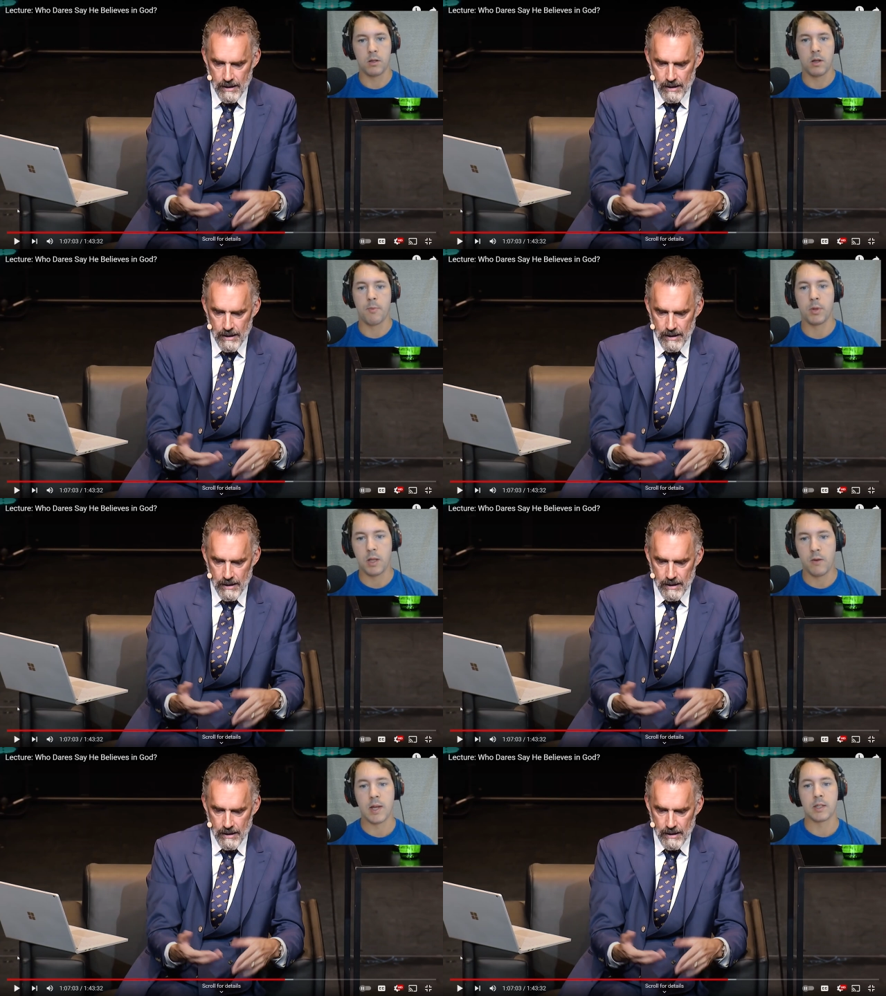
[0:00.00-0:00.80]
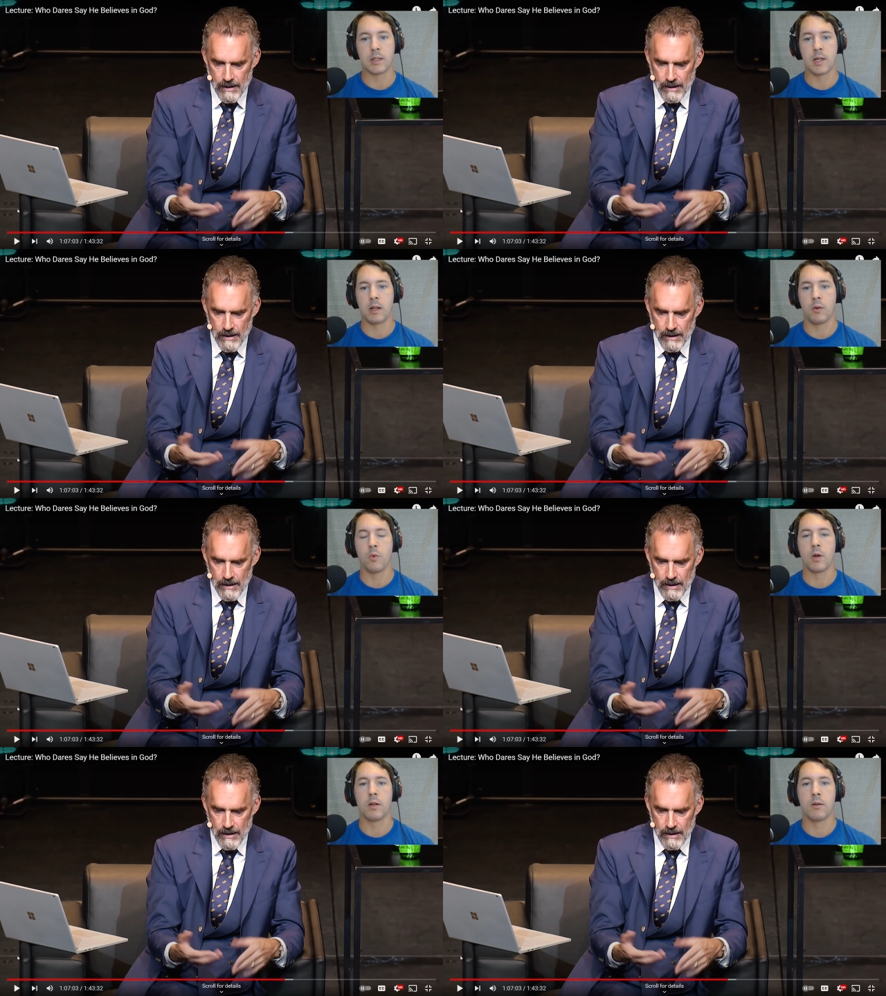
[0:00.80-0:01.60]
Speaker 1: I believe that's exactly
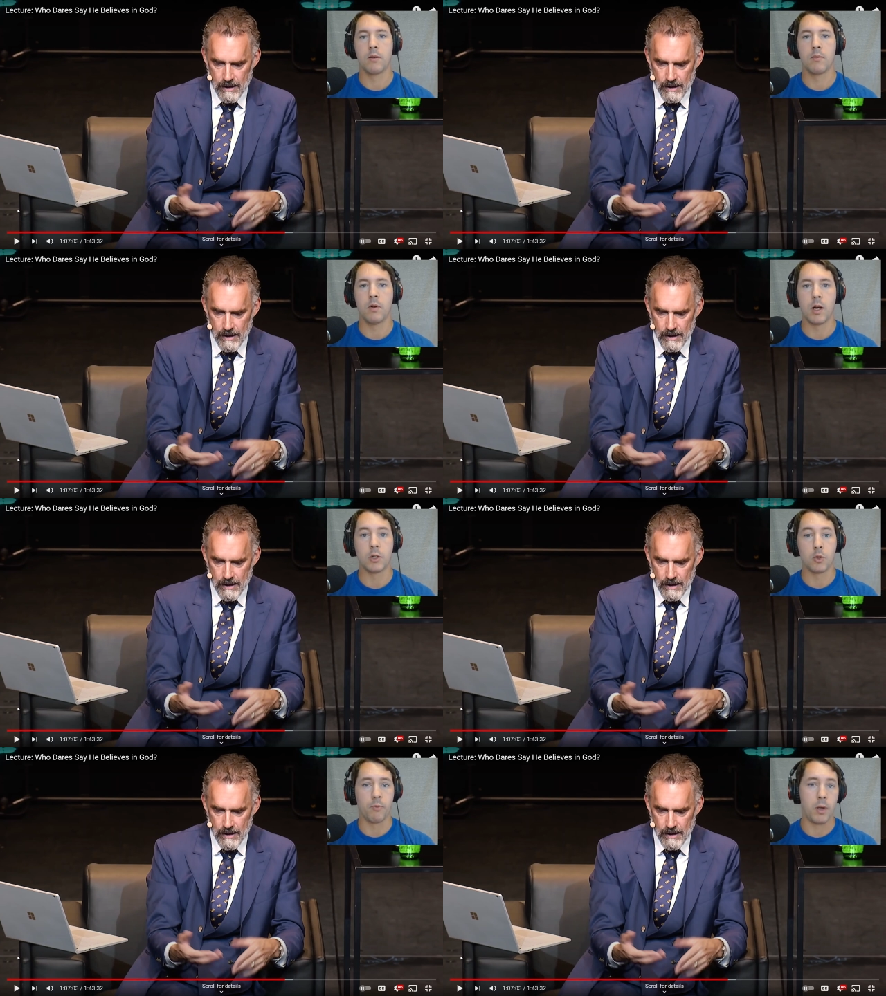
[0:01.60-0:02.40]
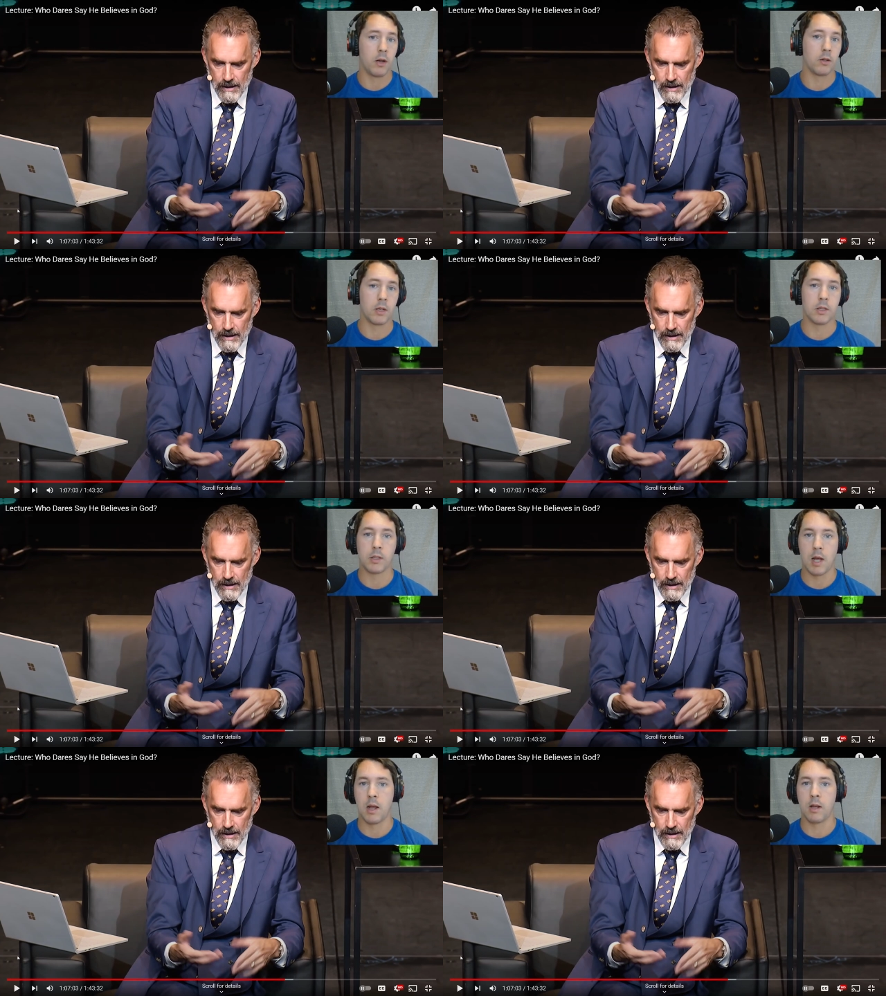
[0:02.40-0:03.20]
what Jordan Peterson is
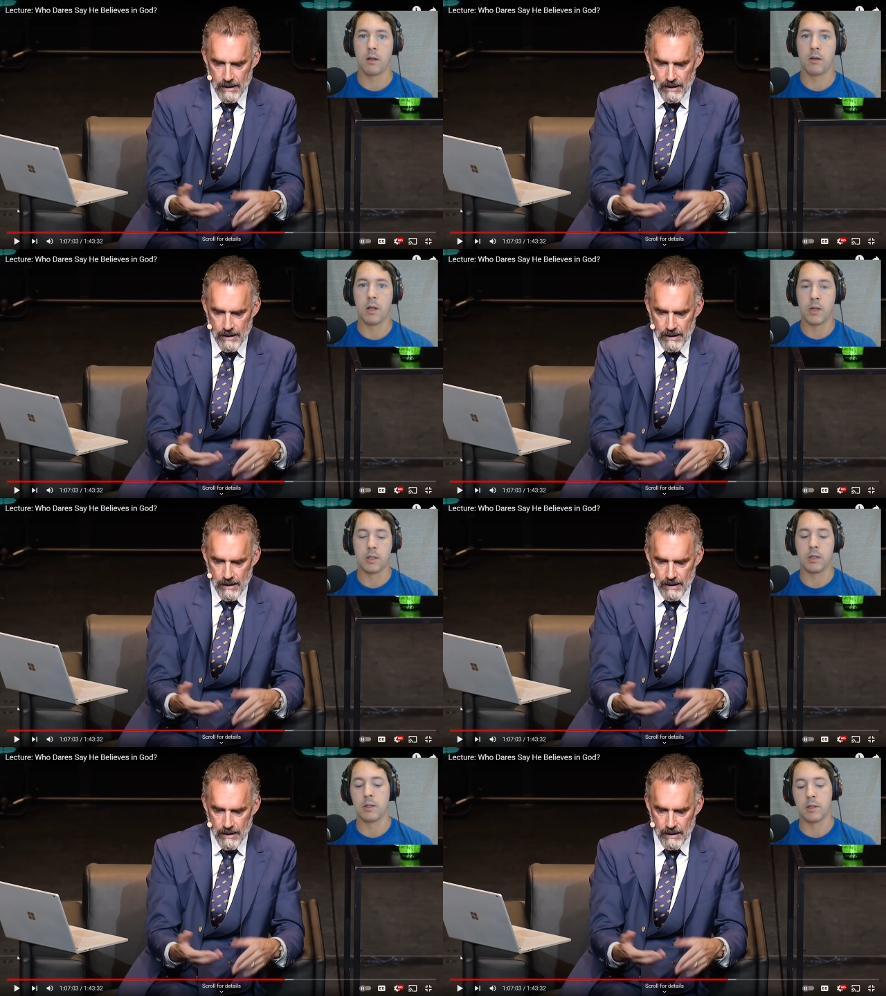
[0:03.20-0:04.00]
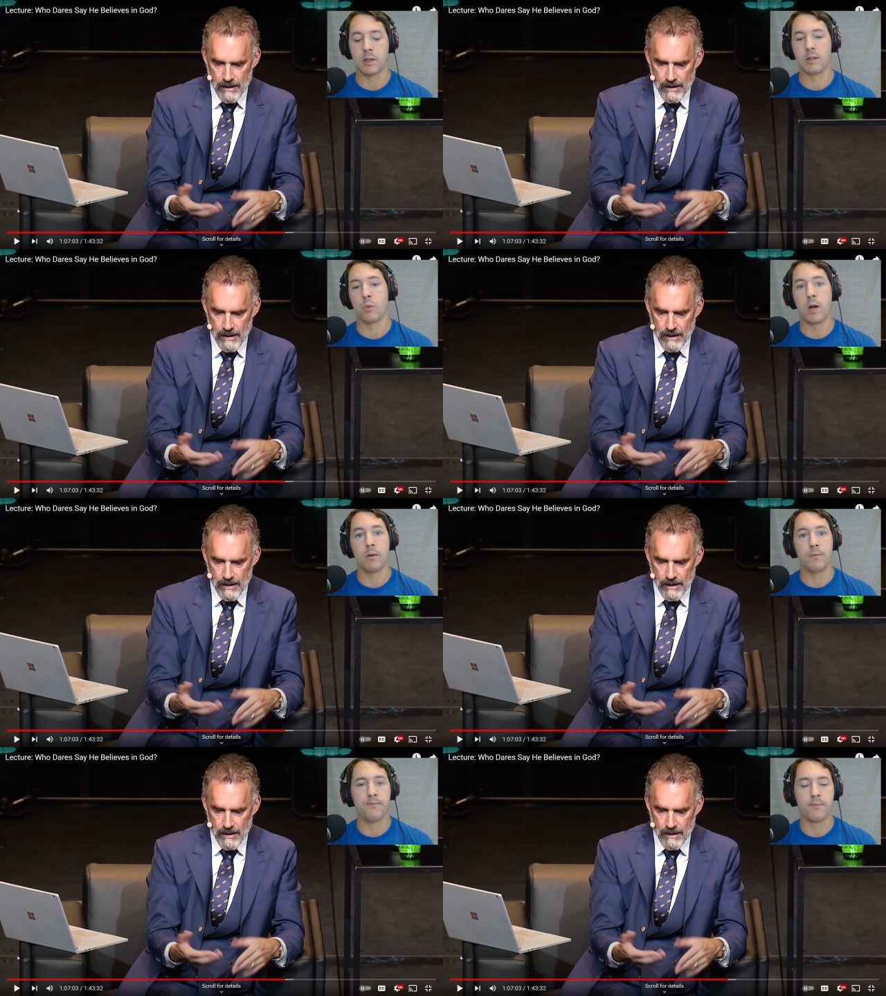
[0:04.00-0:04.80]
saying in this instance as
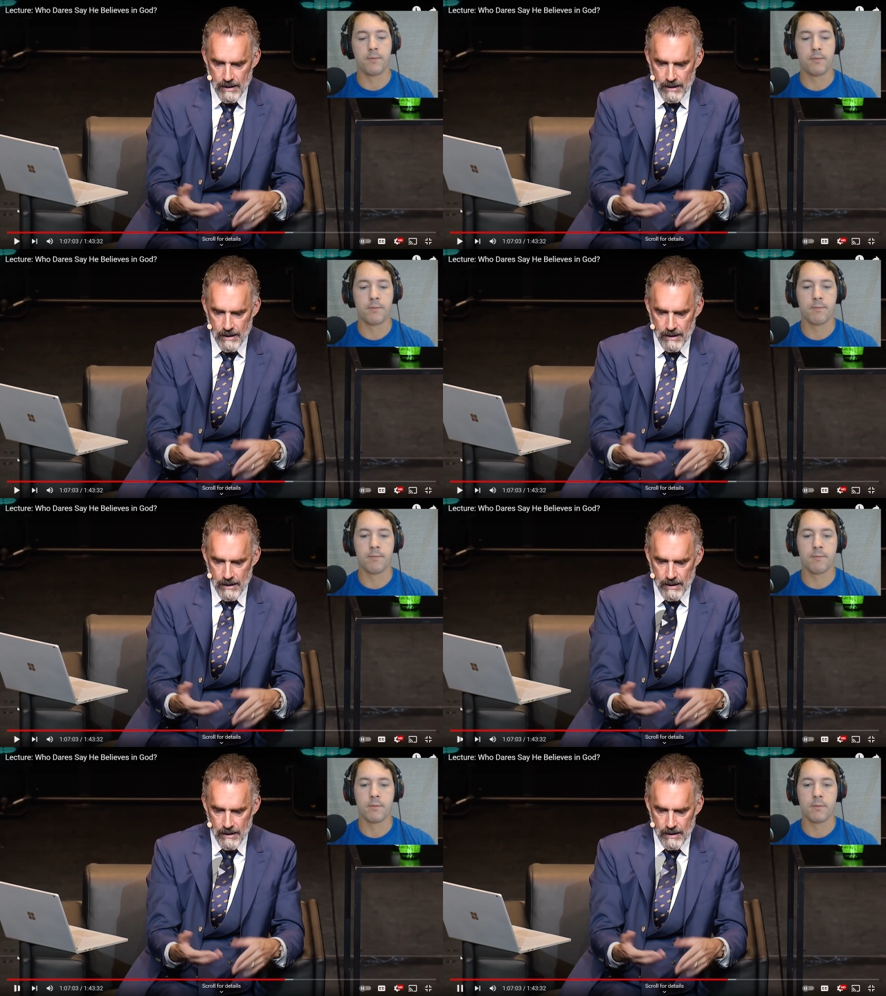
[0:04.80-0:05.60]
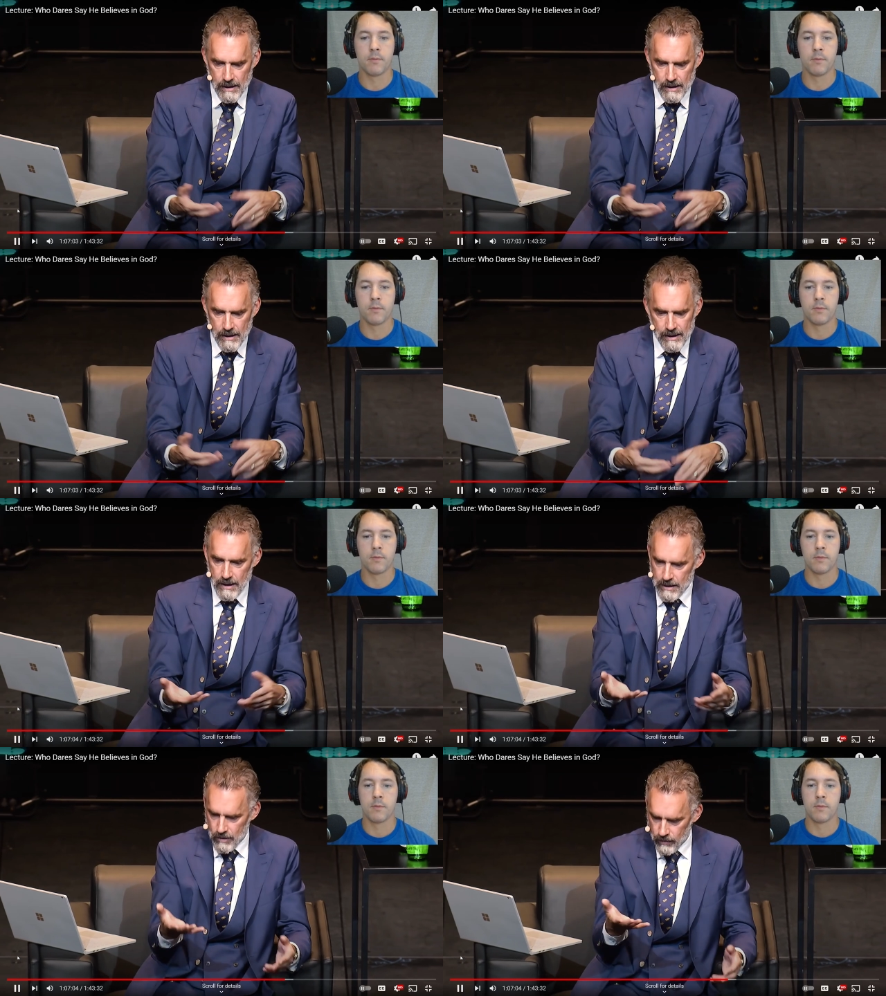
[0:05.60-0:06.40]
well.
Speaker 2: And
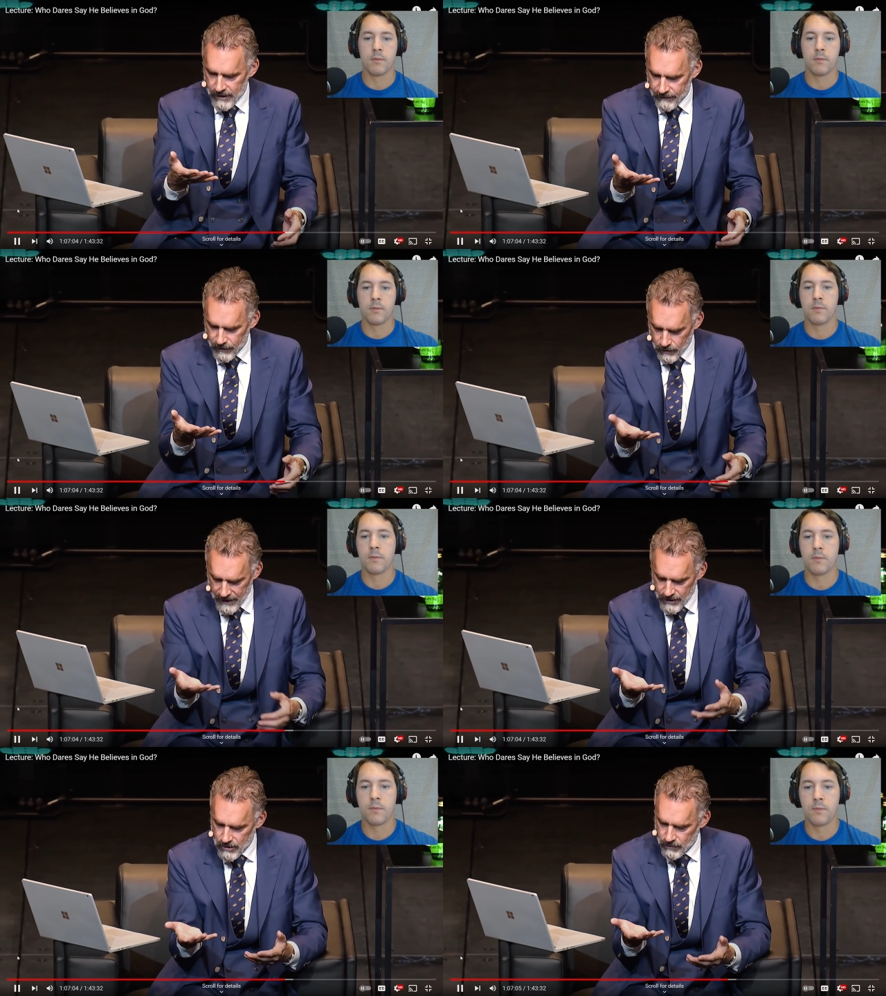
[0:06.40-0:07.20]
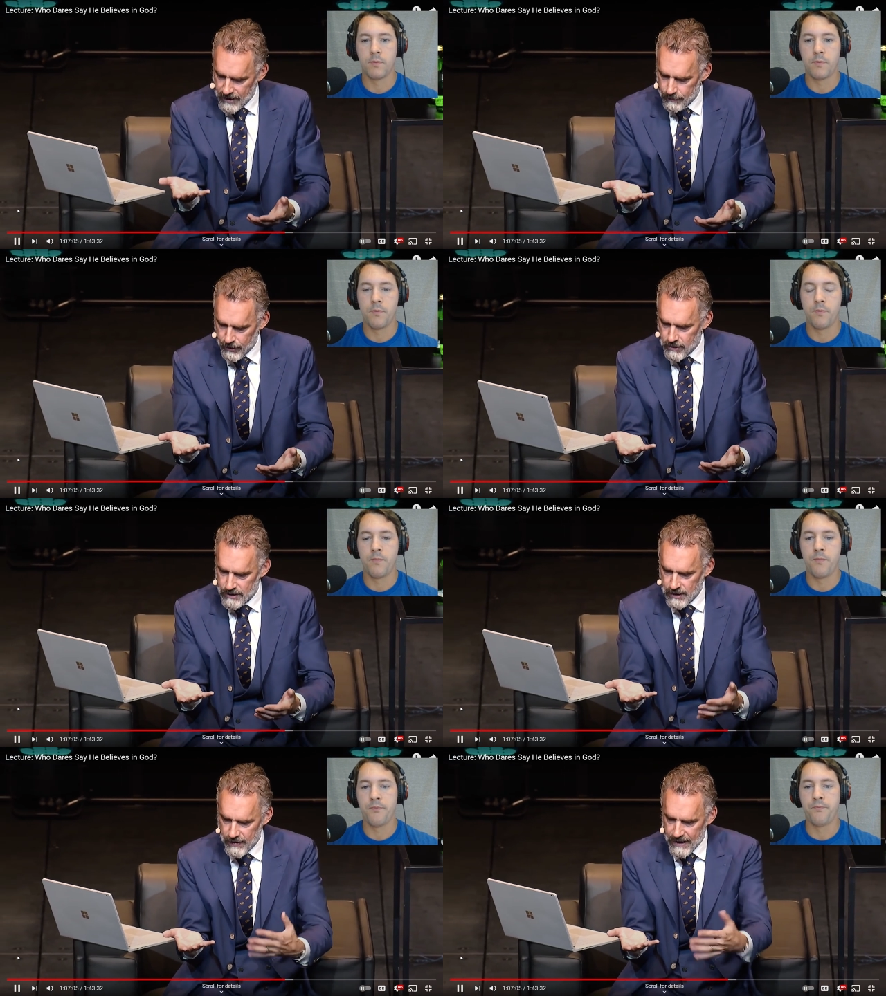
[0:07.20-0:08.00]
then, you know, and if you're an integrated
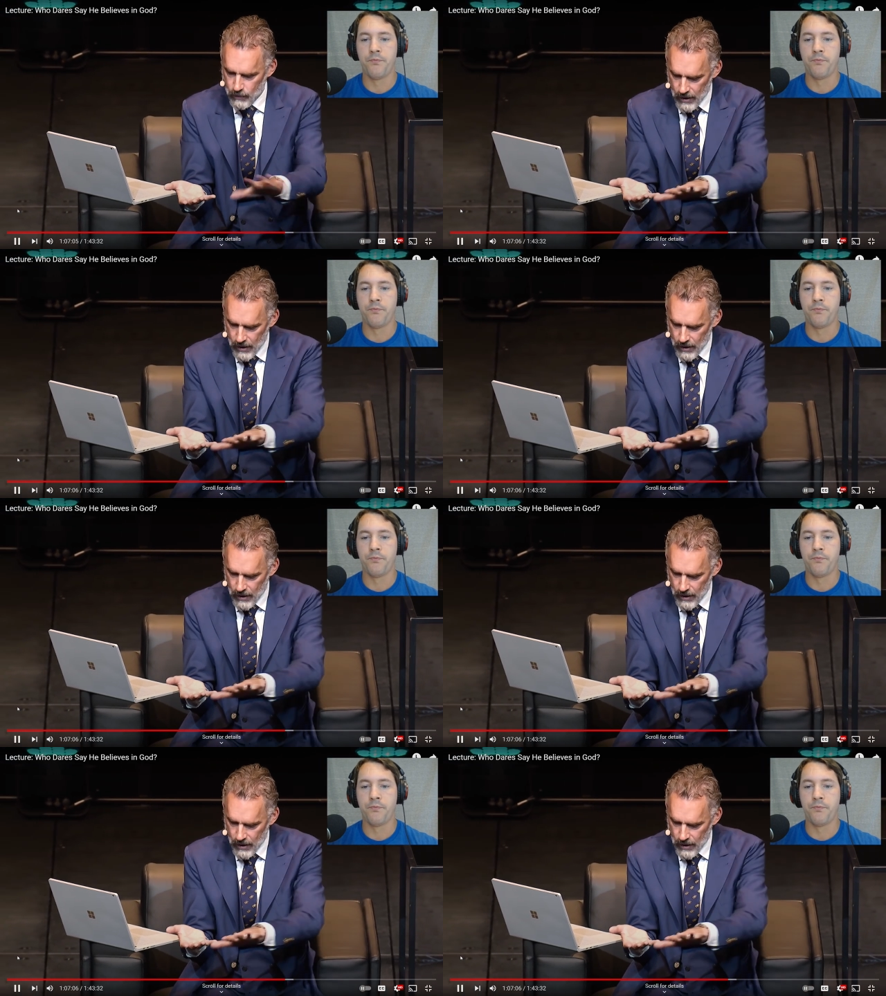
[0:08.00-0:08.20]
person, then